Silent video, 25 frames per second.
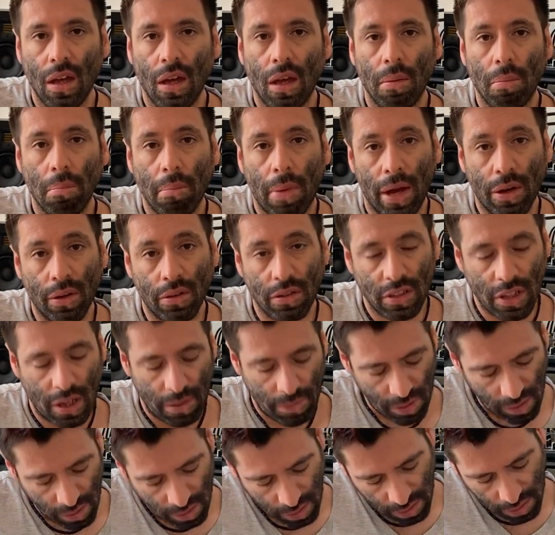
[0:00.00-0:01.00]
minor
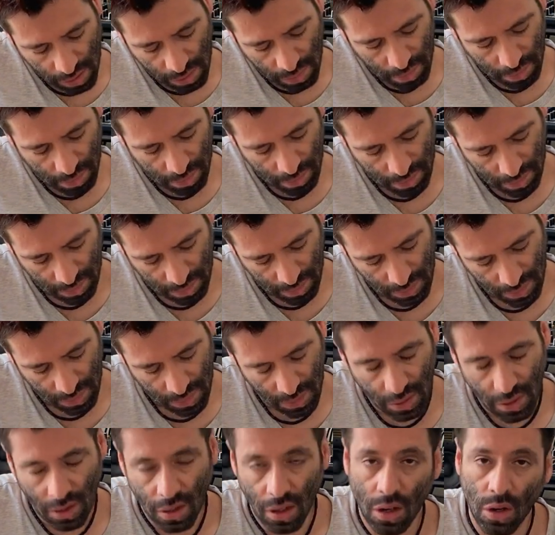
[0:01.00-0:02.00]
seventh,
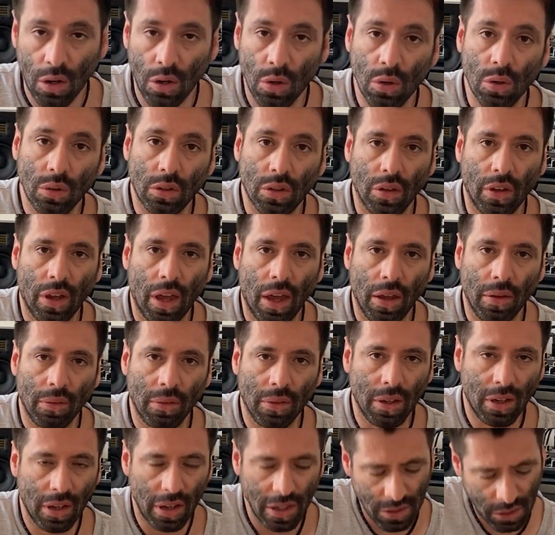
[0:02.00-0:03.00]
root again.
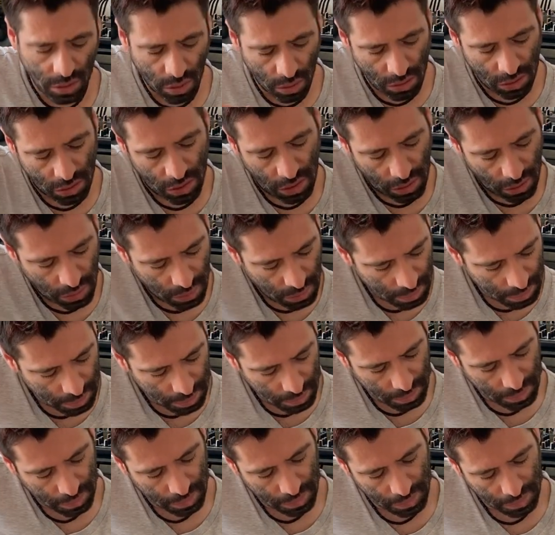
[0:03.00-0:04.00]
Let's continue.
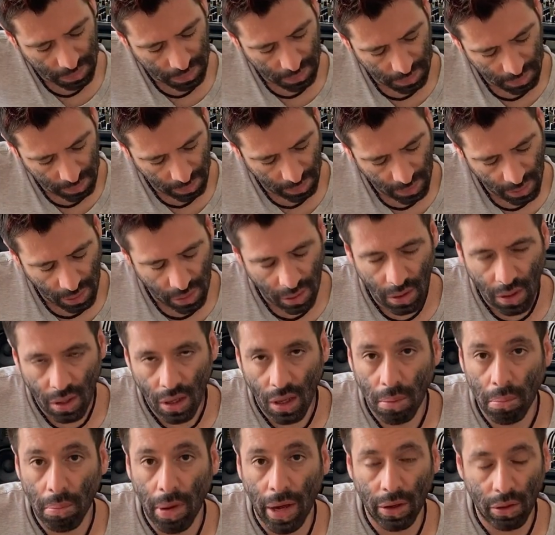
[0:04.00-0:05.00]

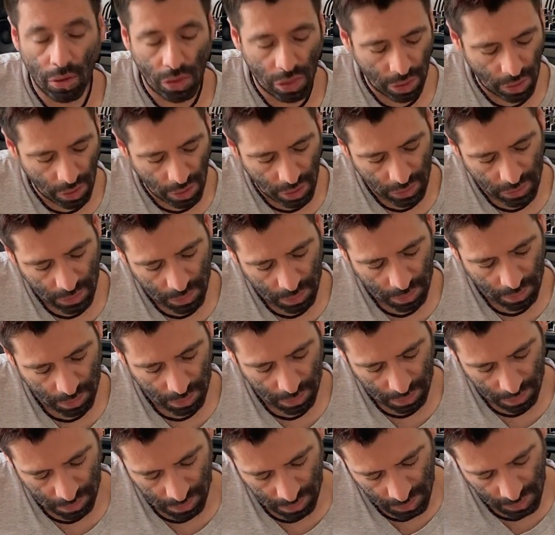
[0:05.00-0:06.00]
Minor third,
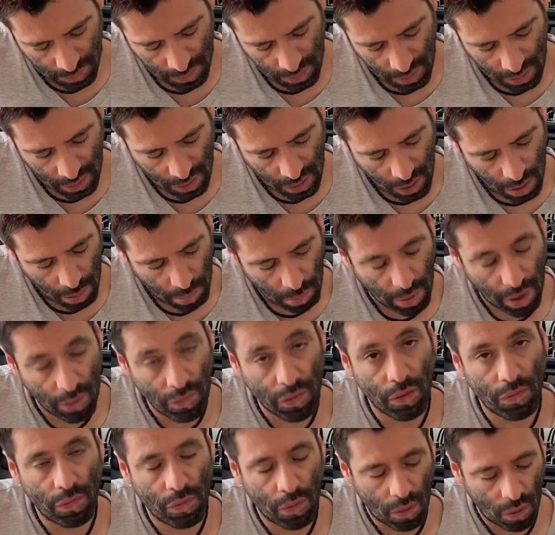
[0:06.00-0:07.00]

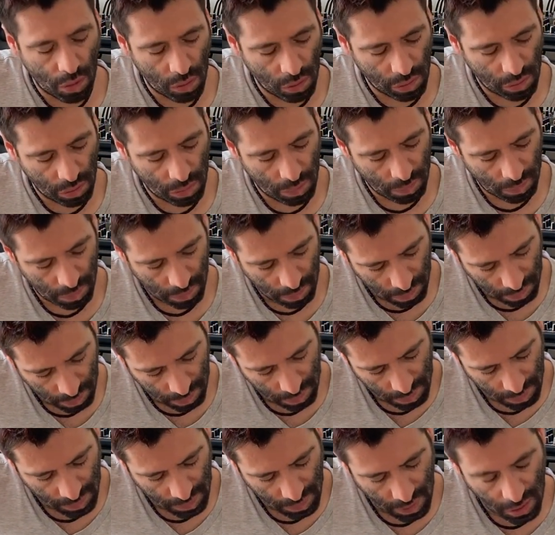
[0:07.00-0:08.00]
perfect fourth,
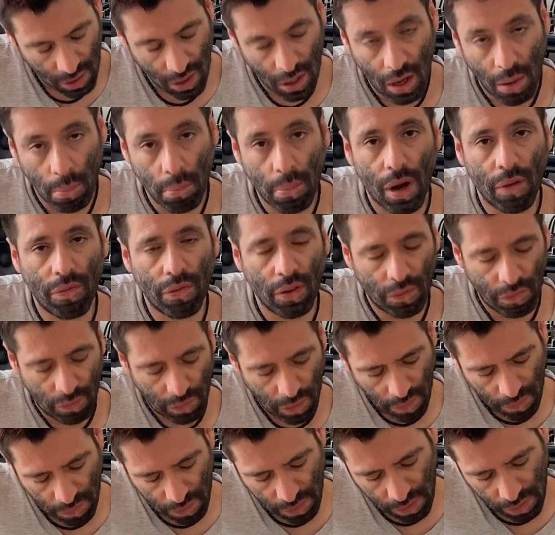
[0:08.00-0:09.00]
perfect
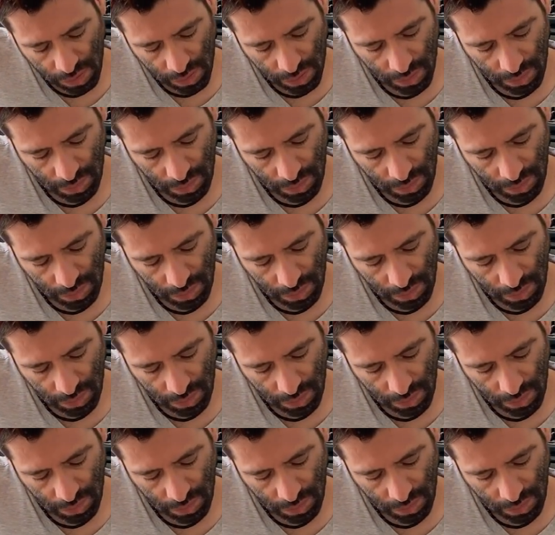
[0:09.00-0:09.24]
fifth,